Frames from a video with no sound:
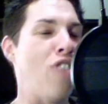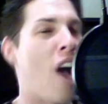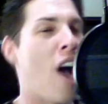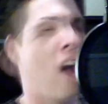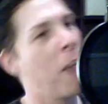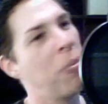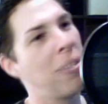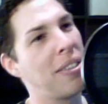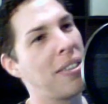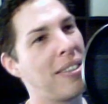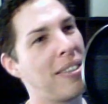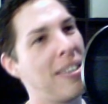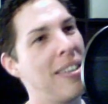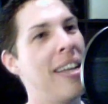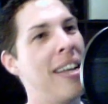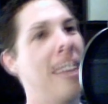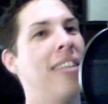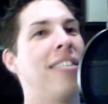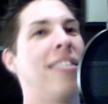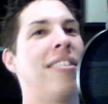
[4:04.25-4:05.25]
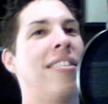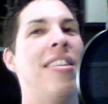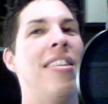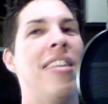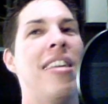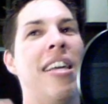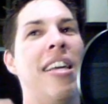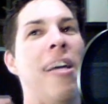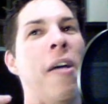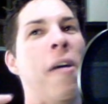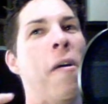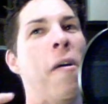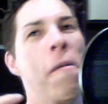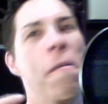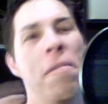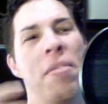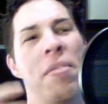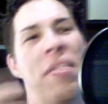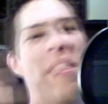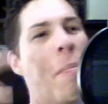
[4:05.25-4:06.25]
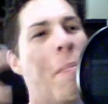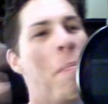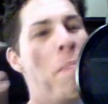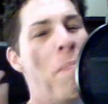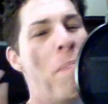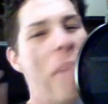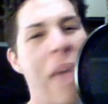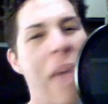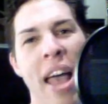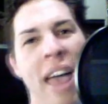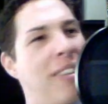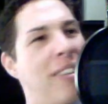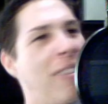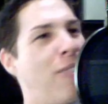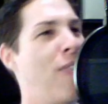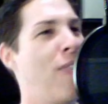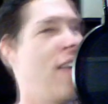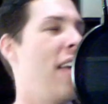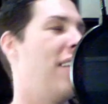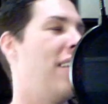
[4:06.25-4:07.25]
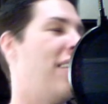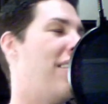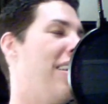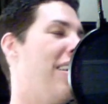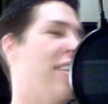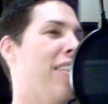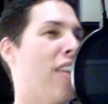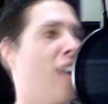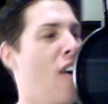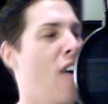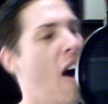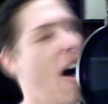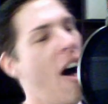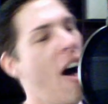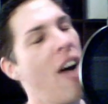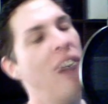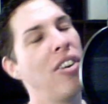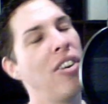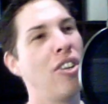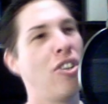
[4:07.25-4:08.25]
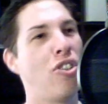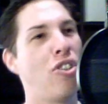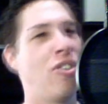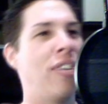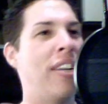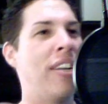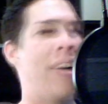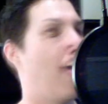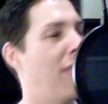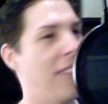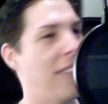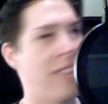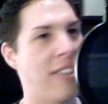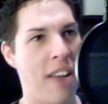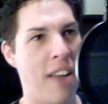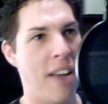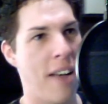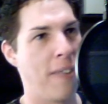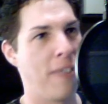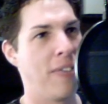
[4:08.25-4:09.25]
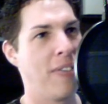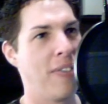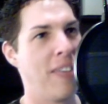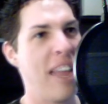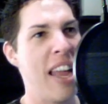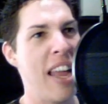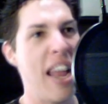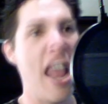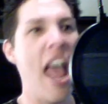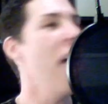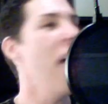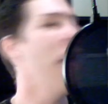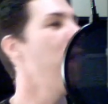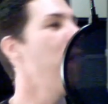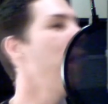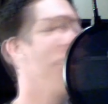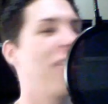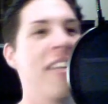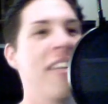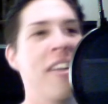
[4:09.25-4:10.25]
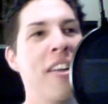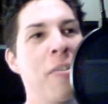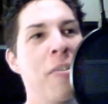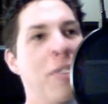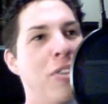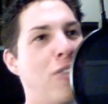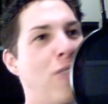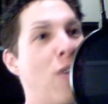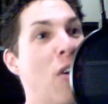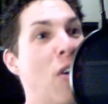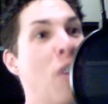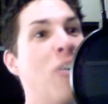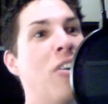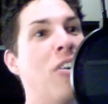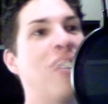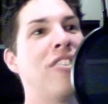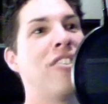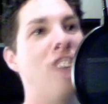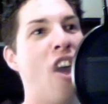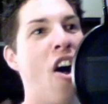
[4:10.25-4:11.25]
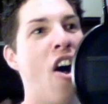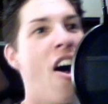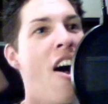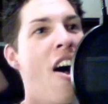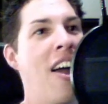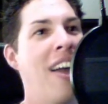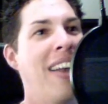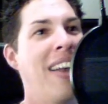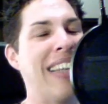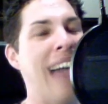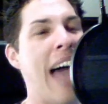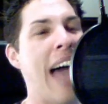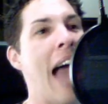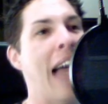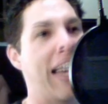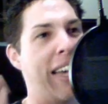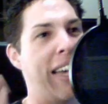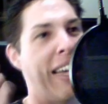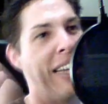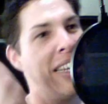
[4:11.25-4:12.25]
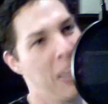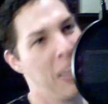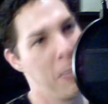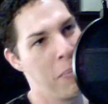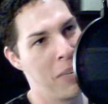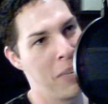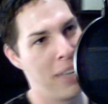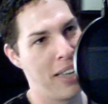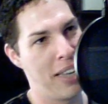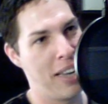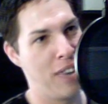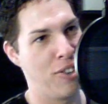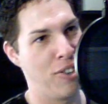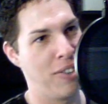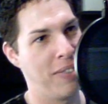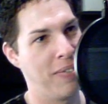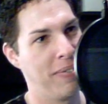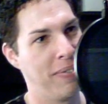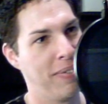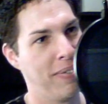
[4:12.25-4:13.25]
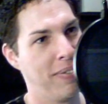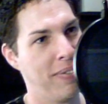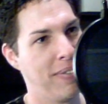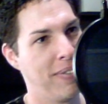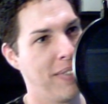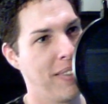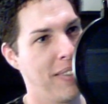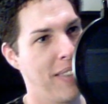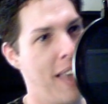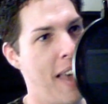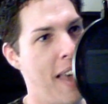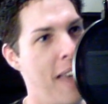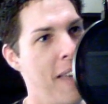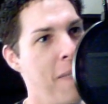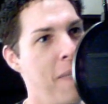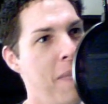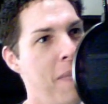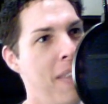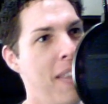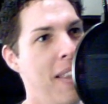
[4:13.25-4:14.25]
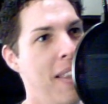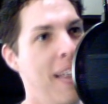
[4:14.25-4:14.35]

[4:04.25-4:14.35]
joblessness, the banks failing, and the car industry, and all this stuff. And everything was focused on lack and limitation. Okay?